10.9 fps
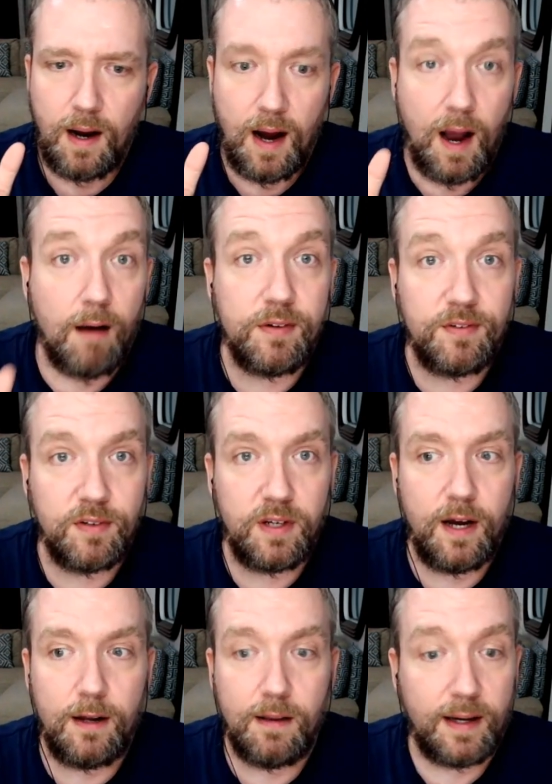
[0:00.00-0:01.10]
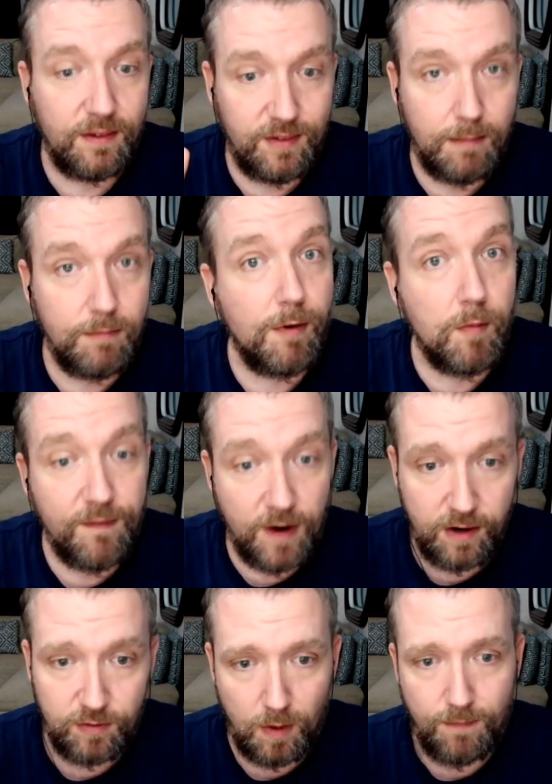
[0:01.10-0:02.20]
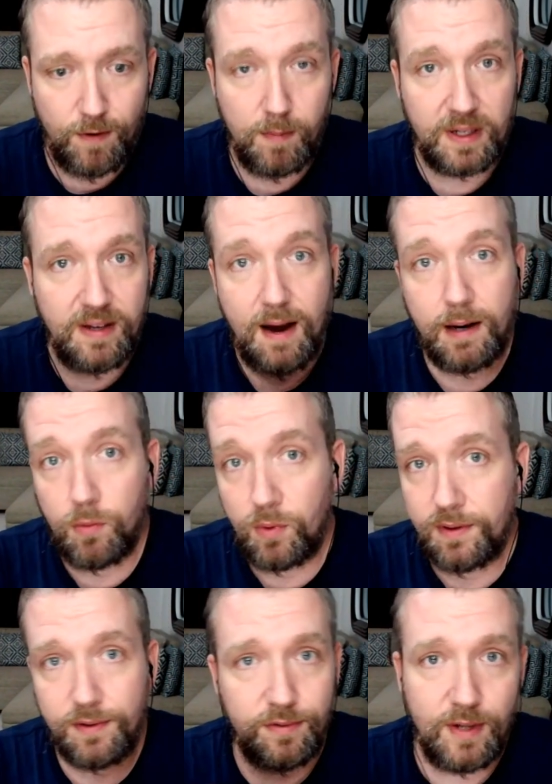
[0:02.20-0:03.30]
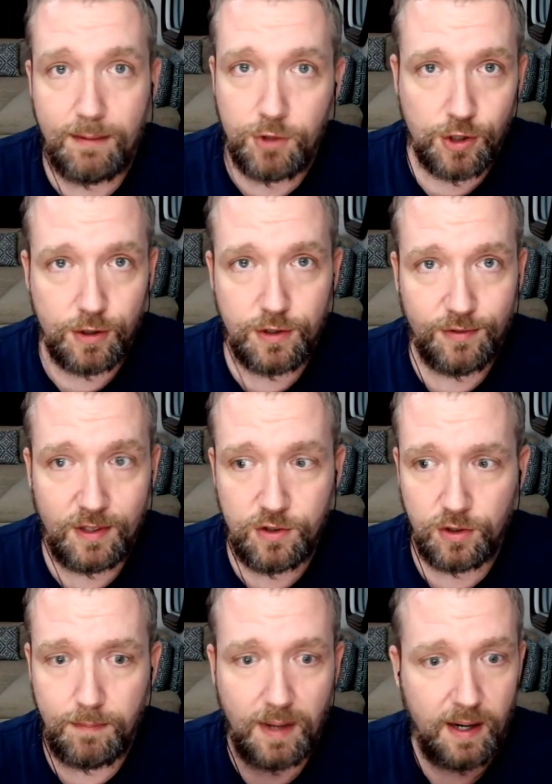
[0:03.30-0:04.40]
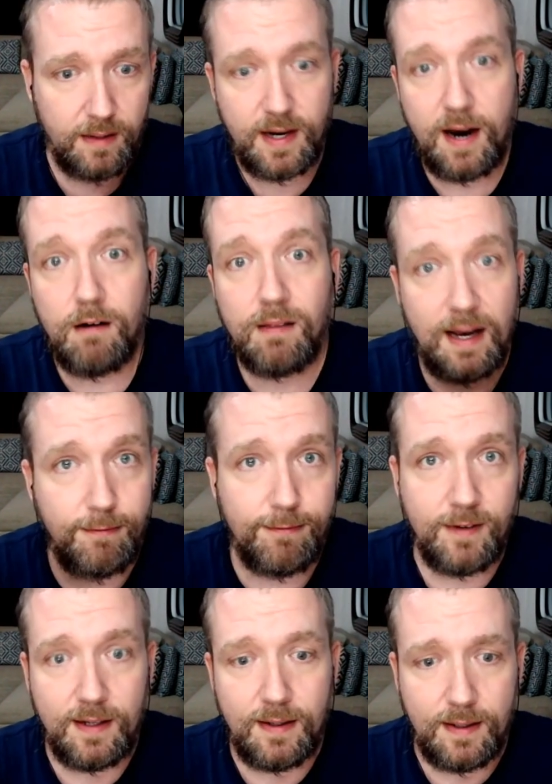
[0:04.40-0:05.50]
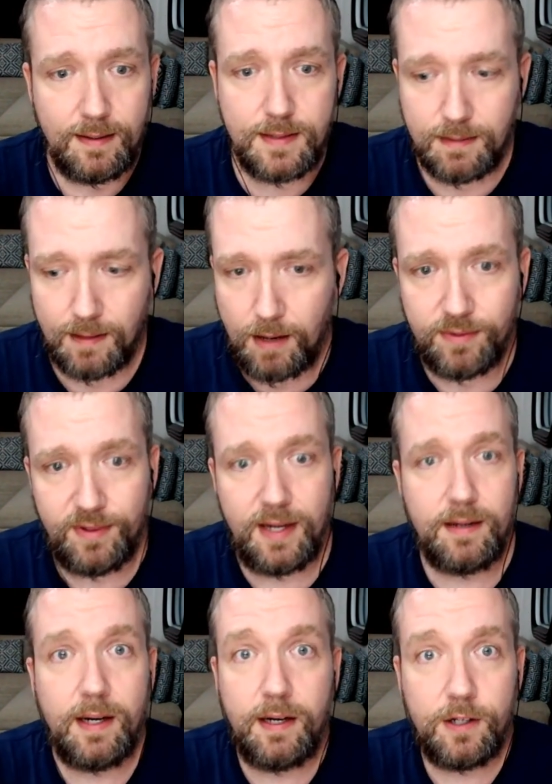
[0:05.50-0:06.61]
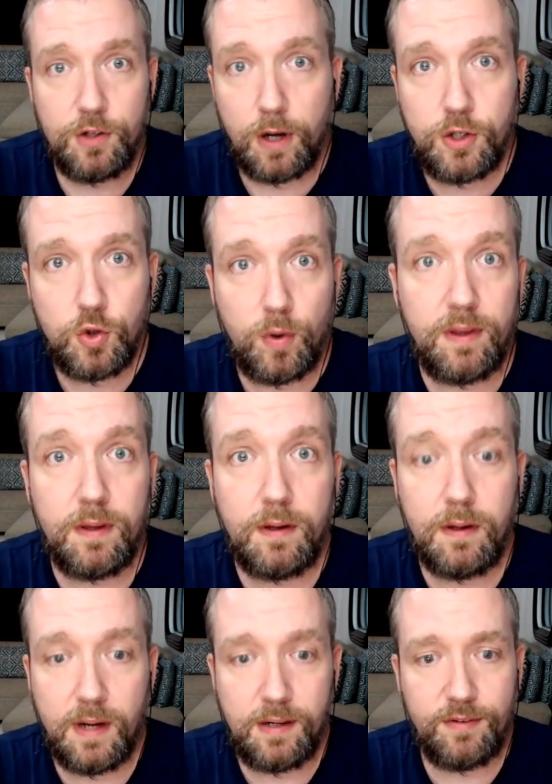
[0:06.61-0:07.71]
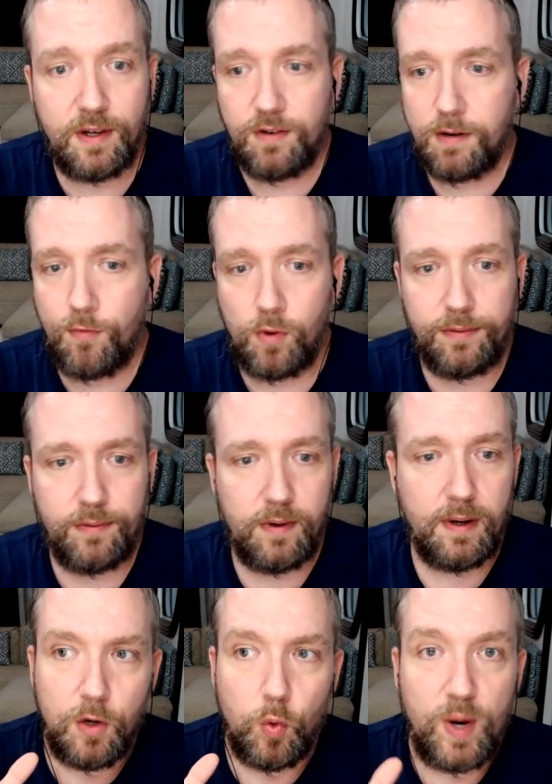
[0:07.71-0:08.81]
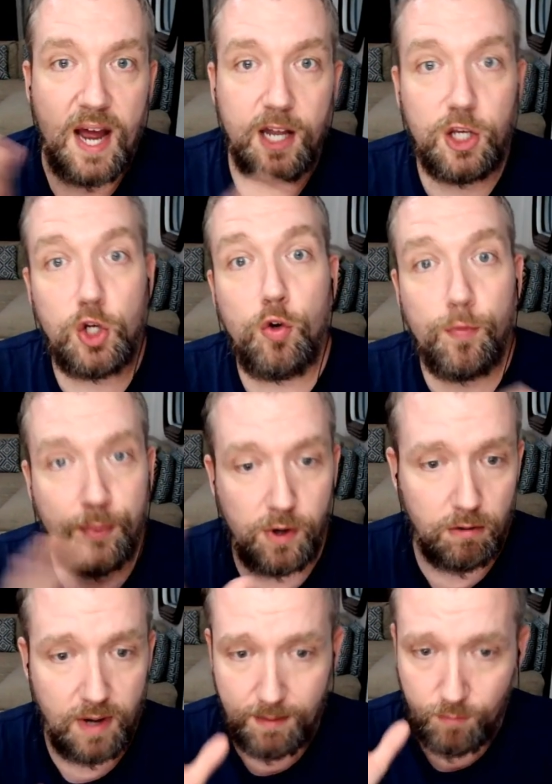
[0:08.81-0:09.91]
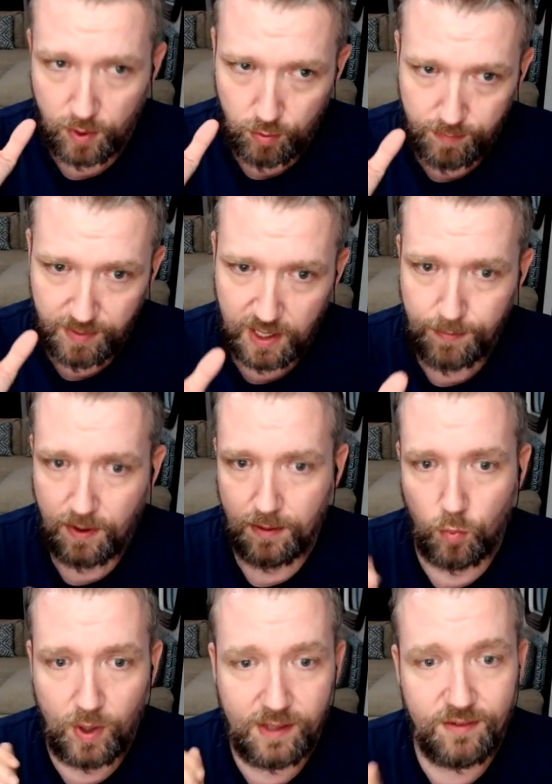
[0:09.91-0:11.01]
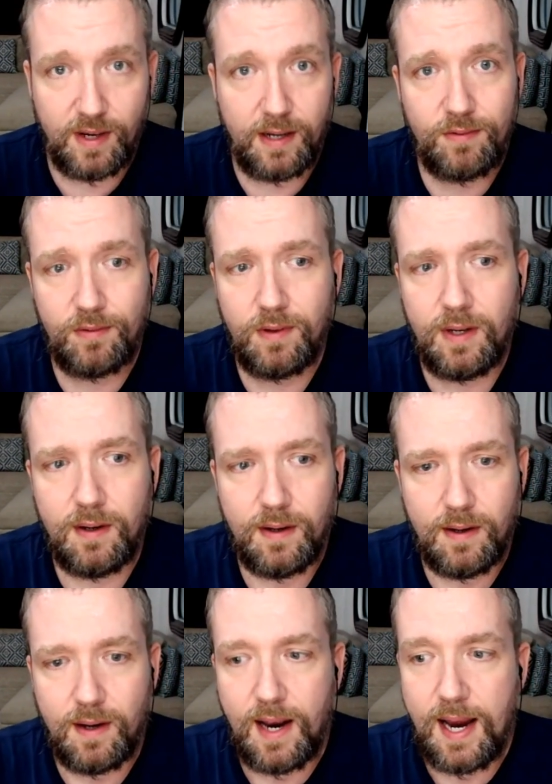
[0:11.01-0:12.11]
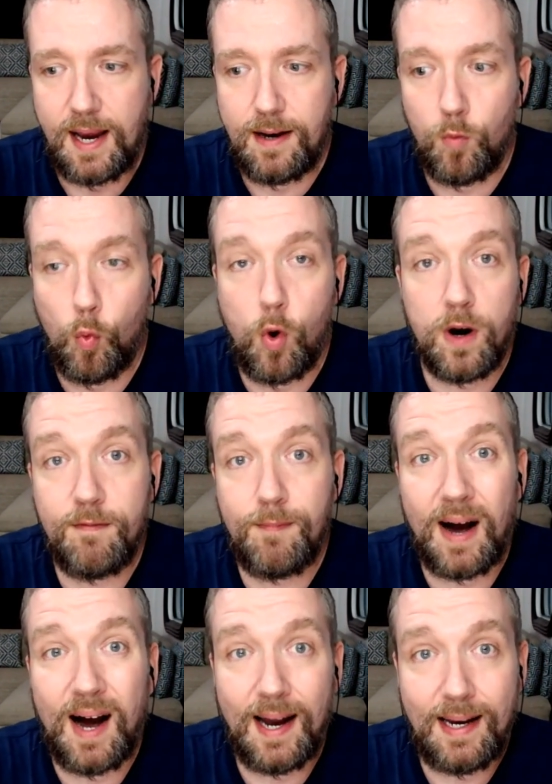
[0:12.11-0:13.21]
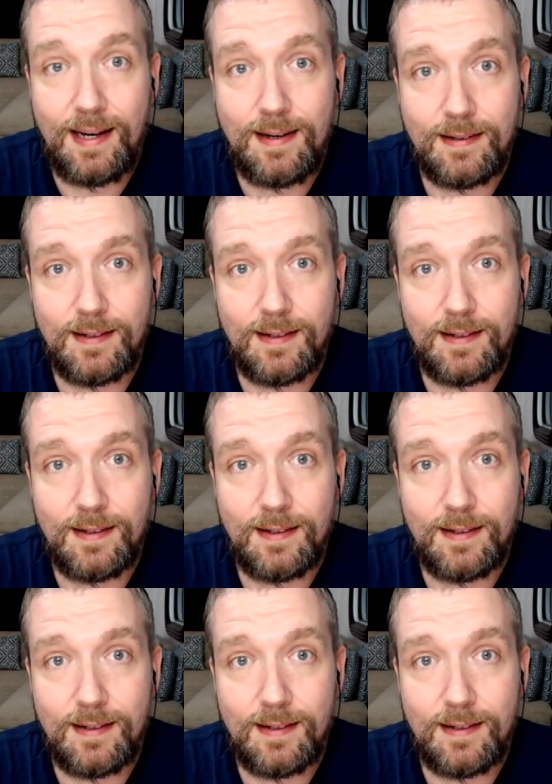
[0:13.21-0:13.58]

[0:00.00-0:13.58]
I obviously, uh, like I said, I'm from a very small farming town. I went to the same church essentially my entire life until I was eighteen and I joined the United States Air Force. We had a youth program. We would meet up on Wednesdays. And one of my